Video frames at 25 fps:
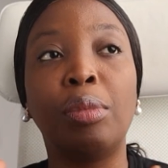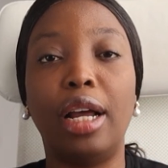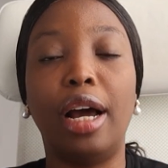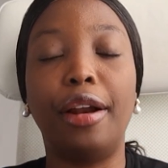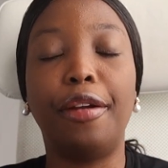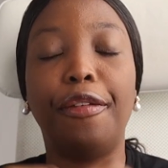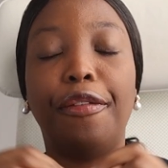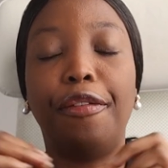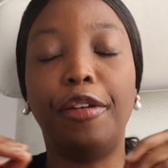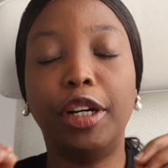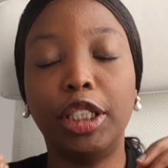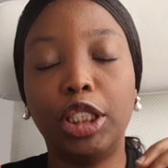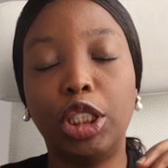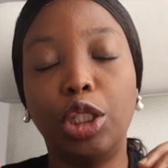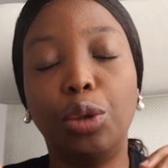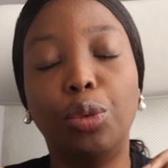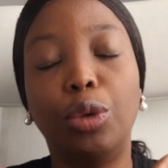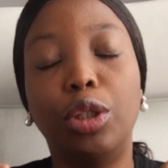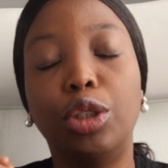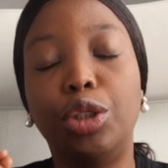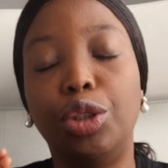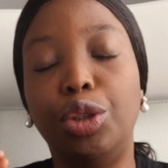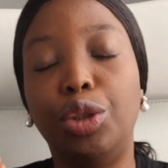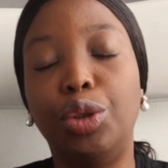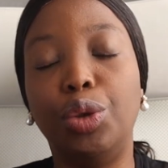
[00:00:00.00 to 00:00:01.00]
Now, the first thing you
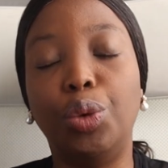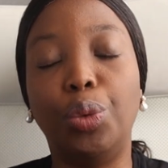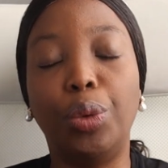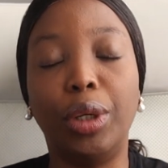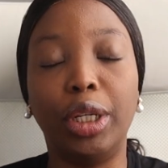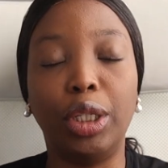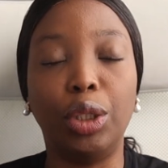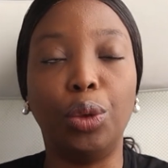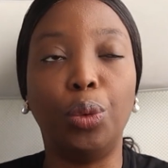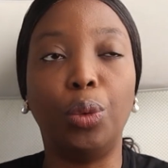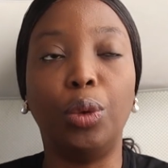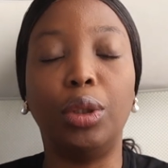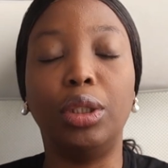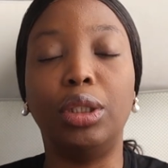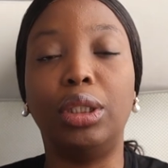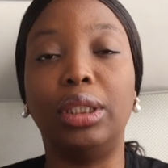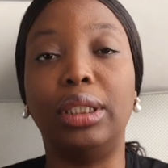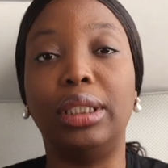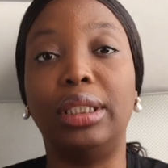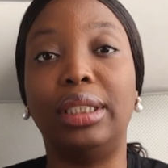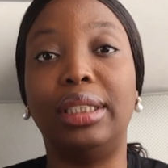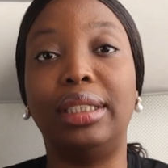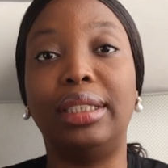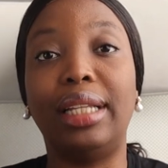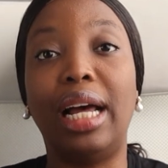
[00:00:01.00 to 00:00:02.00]
want to do when you want
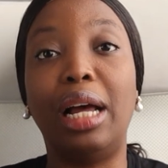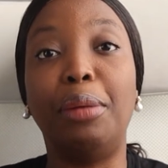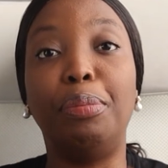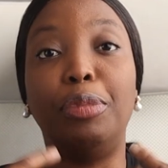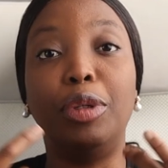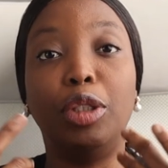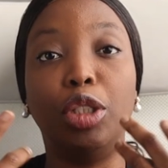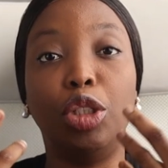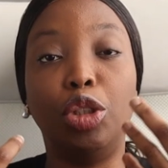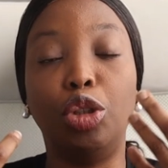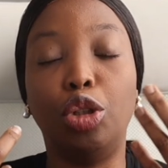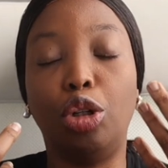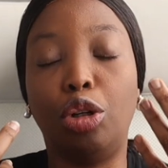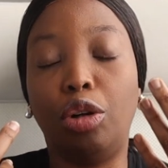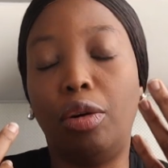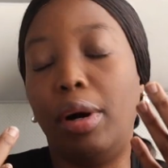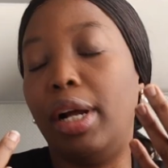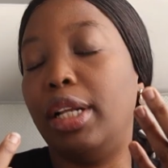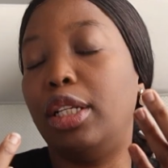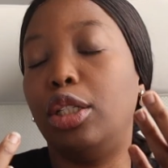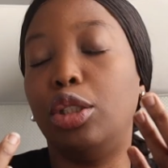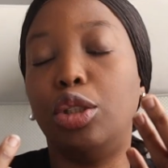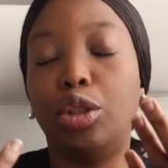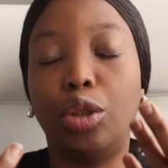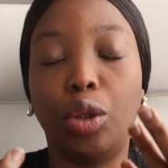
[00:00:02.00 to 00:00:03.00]
to start building your
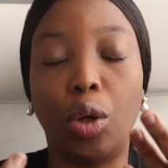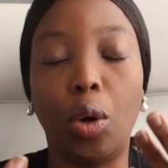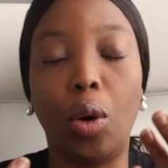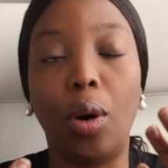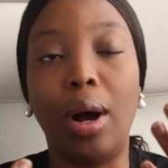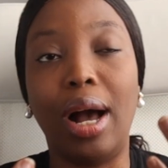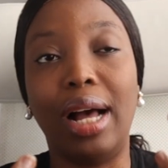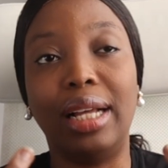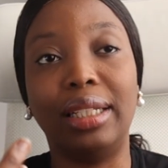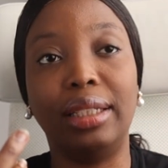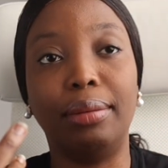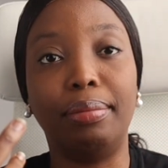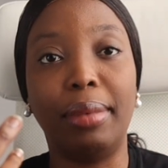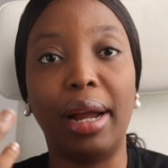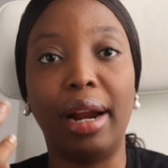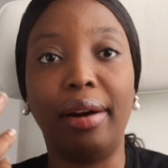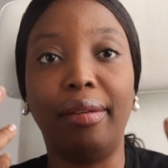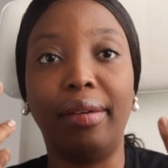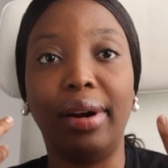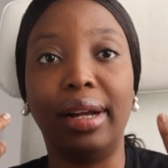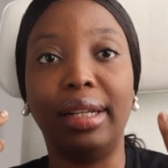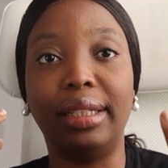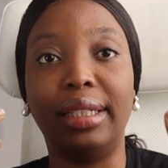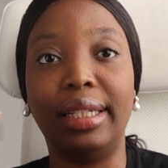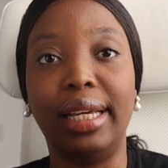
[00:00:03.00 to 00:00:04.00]
credit score as a
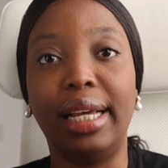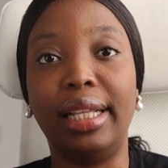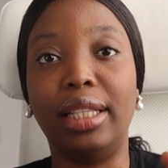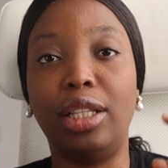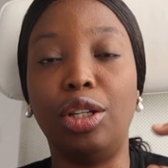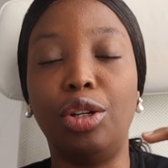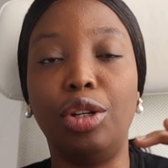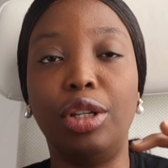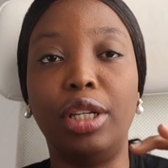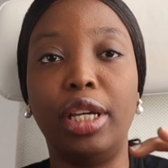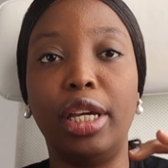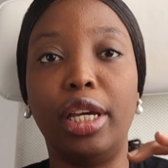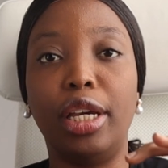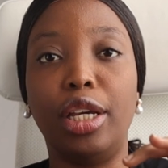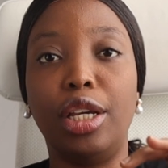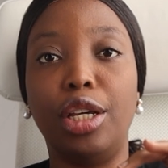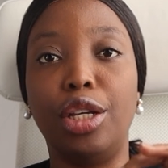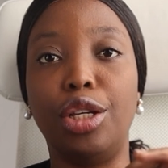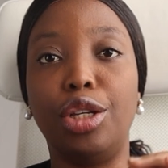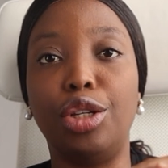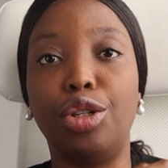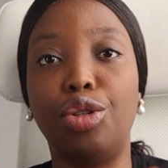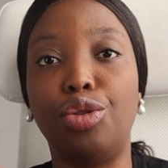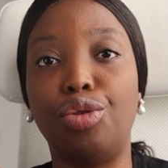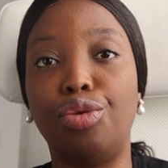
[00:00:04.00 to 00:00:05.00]
migrant here in the UK
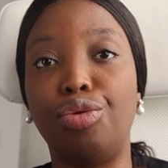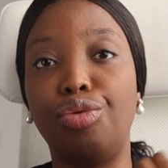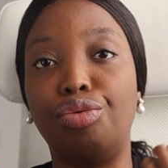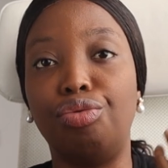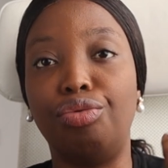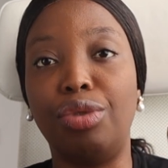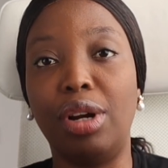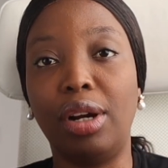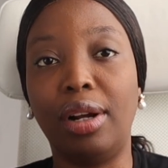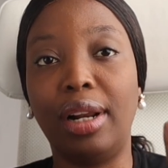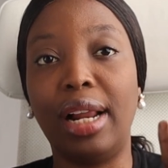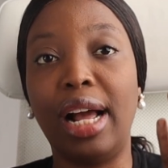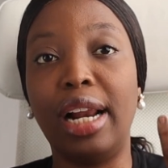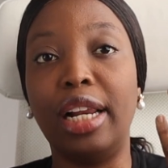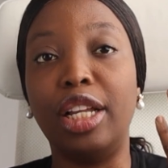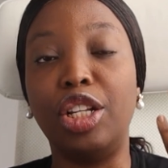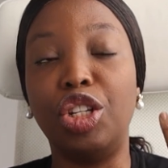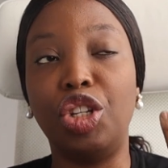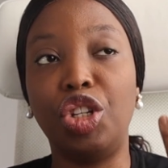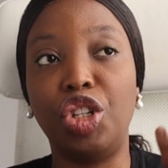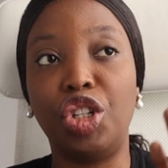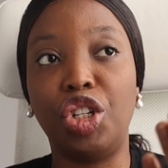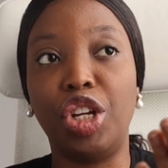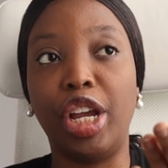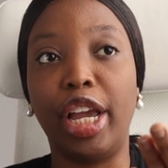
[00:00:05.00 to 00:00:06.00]
is to regularly
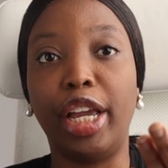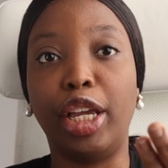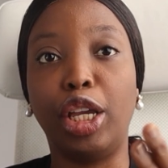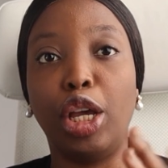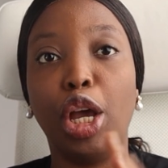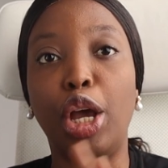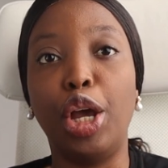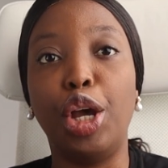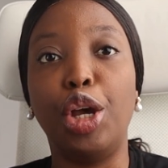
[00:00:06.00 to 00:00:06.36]
check